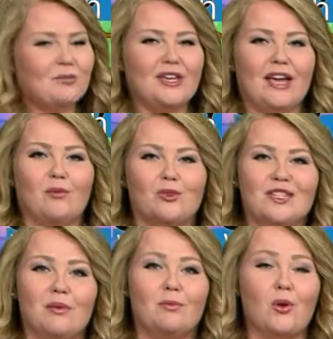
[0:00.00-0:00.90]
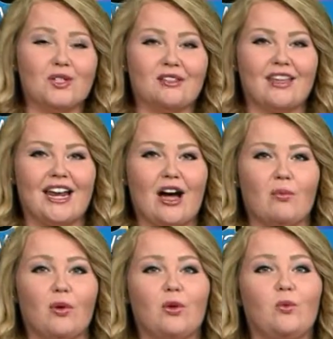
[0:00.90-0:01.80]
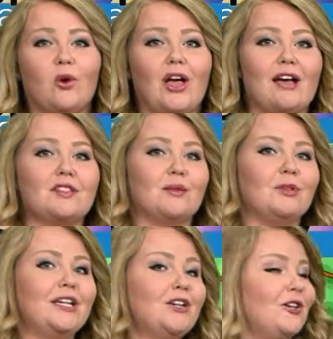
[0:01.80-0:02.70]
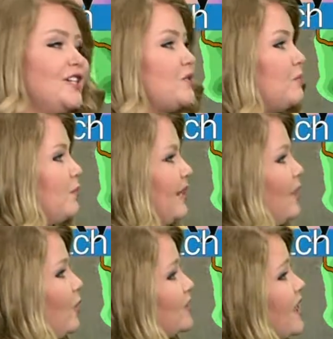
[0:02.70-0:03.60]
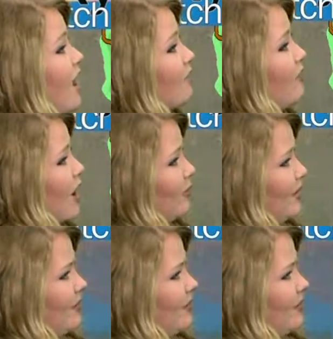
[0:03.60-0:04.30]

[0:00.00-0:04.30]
p.m. we'll see most of that out, but we will have some lingering sprinkles following